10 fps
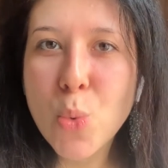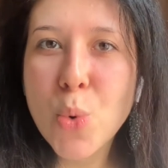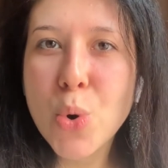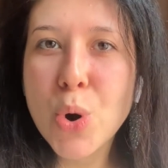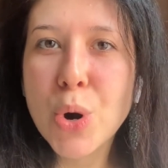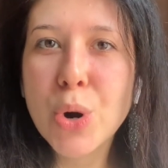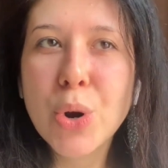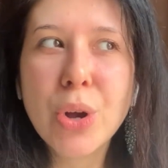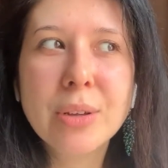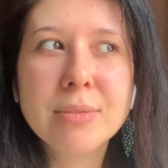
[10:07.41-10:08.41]

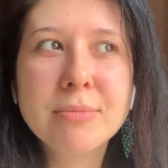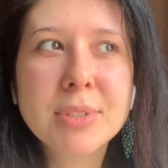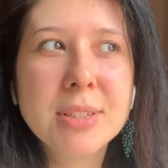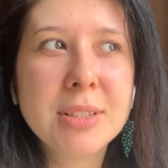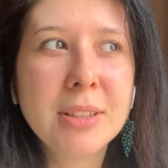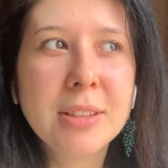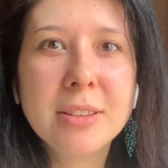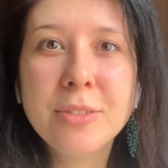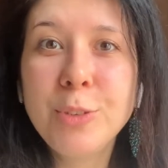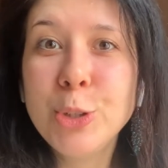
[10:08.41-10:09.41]
or see in
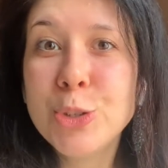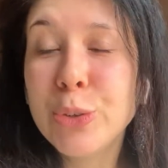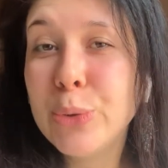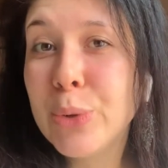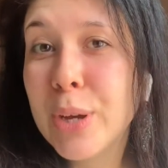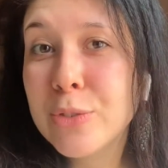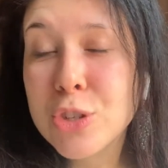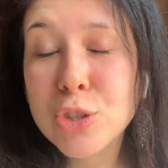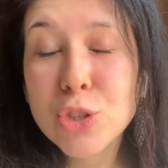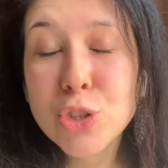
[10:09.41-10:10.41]
the video you have
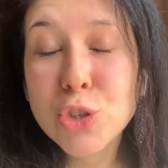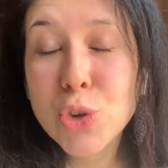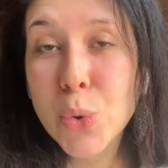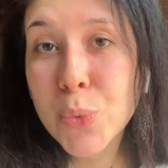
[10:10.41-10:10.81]
just shown